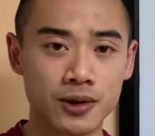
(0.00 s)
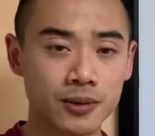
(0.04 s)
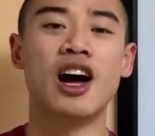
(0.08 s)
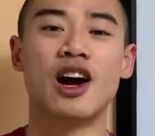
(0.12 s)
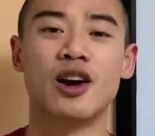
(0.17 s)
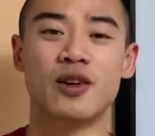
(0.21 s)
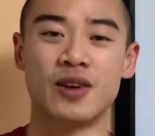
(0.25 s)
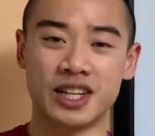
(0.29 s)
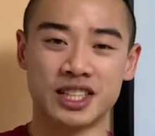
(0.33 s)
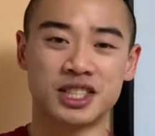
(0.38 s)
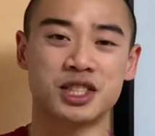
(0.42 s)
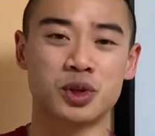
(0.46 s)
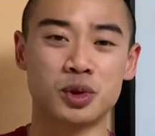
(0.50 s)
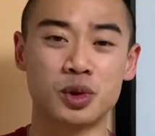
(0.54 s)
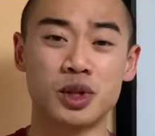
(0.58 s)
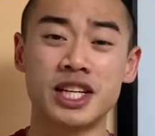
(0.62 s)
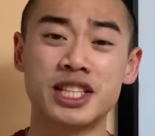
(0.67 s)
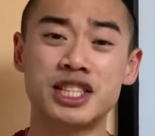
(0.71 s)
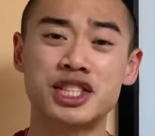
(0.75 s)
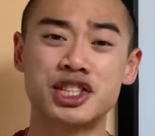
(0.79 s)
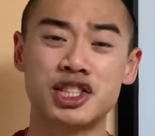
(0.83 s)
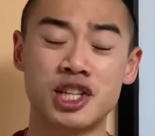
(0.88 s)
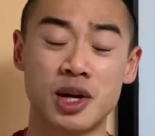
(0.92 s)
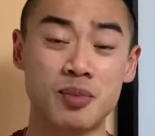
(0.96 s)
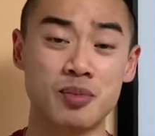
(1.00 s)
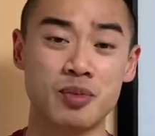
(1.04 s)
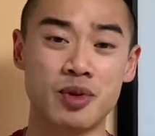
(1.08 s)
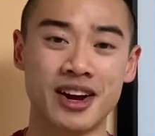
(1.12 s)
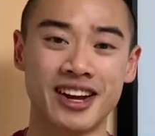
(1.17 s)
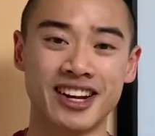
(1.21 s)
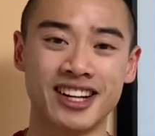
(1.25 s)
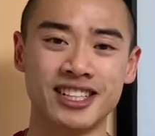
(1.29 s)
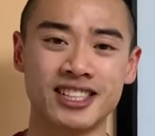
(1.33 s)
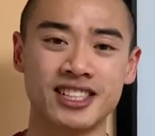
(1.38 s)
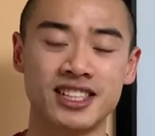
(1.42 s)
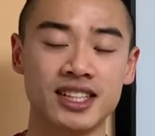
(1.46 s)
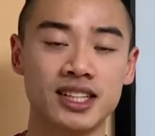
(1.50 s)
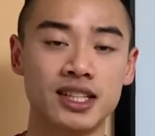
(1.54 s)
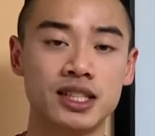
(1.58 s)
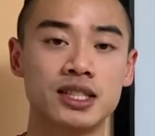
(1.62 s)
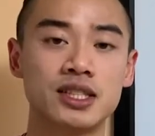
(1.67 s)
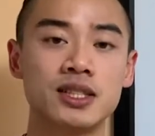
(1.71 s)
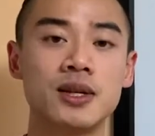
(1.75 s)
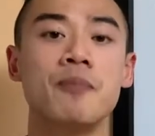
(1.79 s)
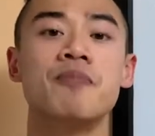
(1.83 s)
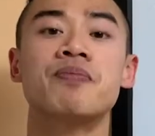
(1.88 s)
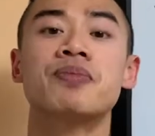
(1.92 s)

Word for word: All right, so let's jump right into this.